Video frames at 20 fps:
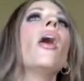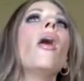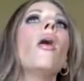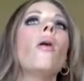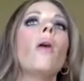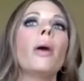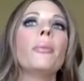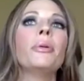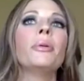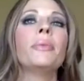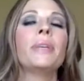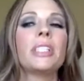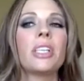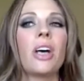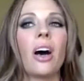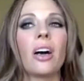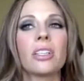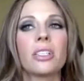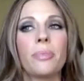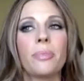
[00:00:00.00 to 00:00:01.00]
No, I mean,
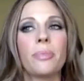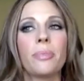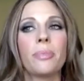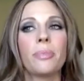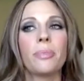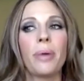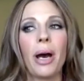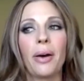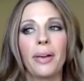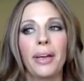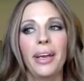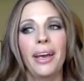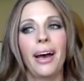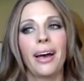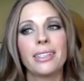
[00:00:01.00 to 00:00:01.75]
we talked about it.